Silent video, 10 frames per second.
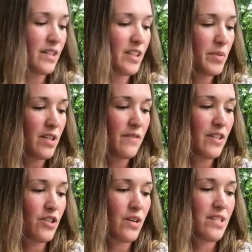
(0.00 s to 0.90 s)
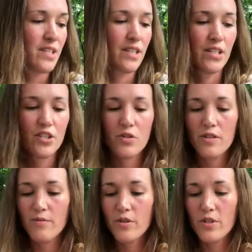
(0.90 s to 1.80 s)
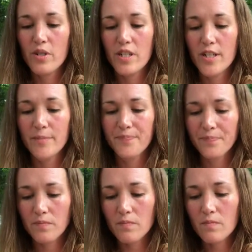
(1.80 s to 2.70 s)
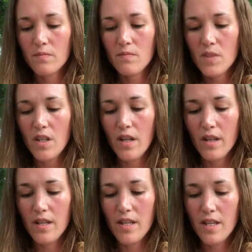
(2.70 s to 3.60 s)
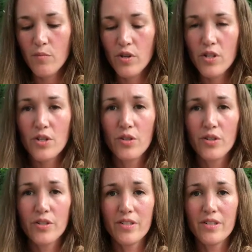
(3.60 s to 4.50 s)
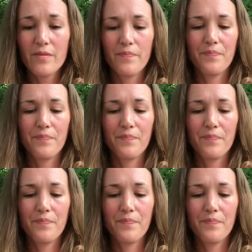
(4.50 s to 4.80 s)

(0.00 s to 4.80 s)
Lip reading: little bit of interesting history for you here. The British soldiers,